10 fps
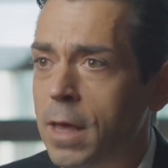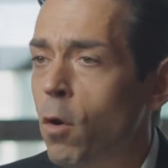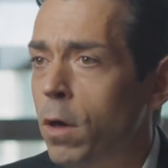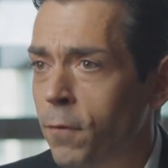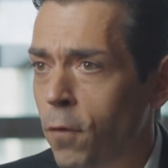
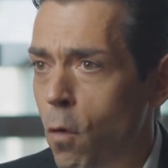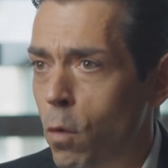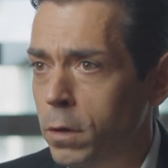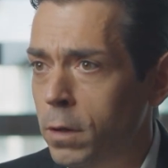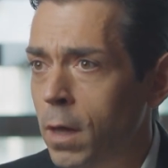going
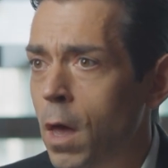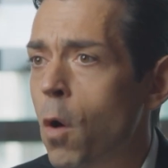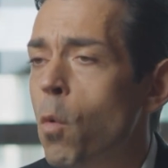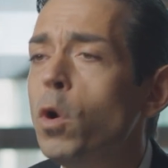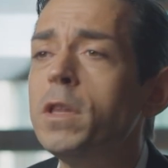forward.
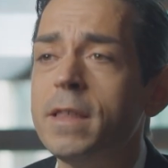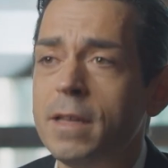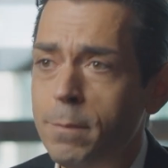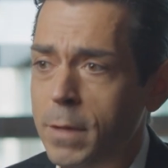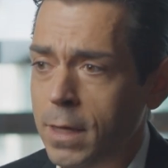What does
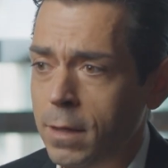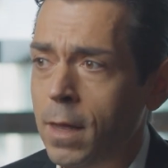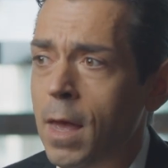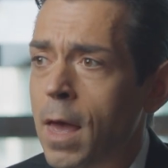it mean?